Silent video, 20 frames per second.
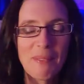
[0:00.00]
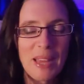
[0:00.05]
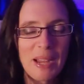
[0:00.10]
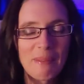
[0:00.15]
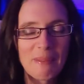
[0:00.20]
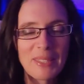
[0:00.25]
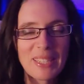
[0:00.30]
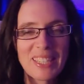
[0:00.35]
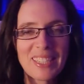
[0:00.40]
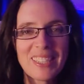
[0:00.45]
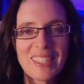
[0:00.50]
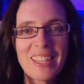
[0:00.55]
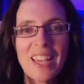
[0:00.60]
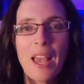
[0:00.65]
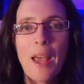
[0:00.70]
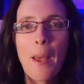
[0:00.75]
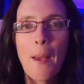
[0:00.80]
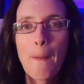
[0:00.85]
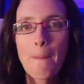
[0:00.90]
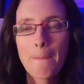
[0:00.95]
lapses,
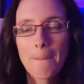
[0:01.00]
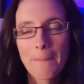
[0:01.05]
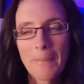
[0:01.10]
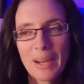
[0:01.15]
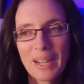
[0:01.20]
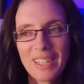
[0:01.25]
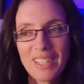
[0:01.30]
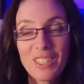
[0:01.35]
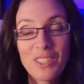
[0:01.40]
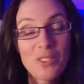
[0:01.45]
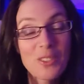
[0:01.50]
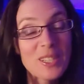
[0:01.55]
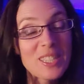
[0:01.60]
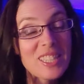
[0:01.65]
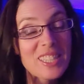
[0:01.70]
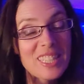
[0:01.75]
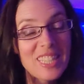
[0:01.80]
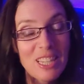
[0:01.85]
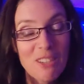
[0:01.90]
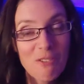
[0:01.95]
but you can
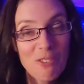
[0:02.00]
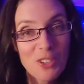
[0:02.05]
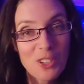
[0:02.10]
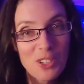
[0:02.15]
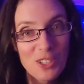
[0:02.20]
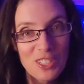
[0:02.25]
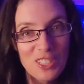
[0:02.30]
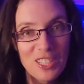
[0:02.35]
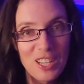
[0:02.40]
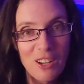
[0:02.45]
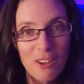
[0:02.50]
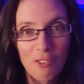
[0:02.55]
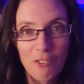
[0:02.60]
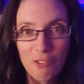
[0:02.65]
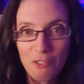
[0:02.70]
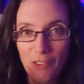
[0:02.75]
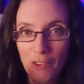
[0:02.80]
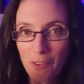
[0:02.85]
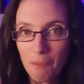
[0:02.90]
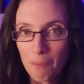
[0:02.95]
see for yourself
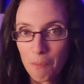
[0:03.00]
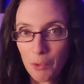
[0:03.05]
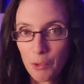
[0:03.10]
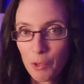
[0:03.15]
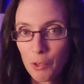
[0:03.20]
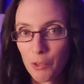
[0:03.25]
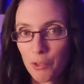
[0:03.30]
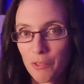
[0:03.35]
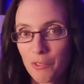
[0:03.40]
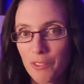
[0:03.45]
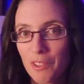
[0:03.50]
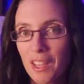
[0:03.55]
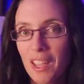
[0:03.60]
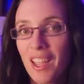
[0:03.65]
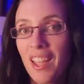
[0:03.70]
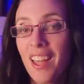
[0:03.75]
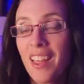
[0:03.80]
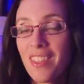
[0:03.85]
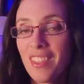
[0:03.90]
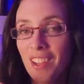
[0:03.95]
proof
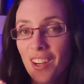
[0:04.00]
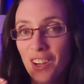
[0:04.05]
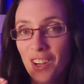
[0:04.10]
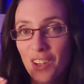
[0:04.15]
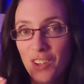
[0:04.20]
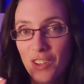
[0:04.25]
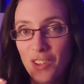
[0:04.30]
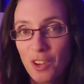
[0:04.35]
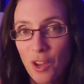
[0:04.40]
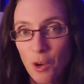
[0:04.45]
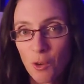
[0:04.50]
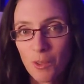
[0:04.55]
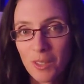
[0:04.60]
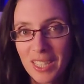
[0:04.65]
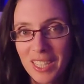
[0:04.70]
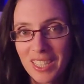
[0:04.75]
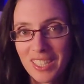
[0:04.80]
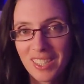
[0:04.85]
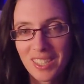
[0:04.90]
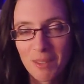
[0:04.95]
there are no
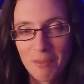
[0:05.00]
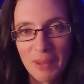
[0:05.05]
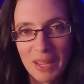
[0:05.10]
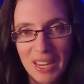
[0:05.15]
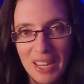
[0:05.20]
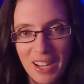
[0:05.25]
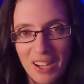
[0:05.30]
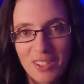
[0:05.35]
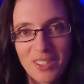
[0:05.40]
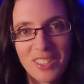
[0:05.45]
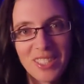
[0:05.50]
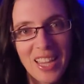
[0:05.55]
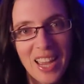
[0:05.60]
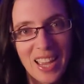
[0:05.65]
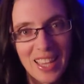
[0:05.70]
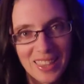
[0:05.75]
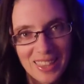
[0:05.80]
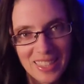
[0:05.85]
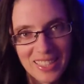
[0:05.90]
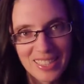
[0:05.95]
leaks in my house
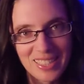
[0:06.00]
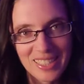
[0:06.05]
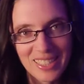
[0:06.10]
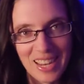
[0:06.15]
at this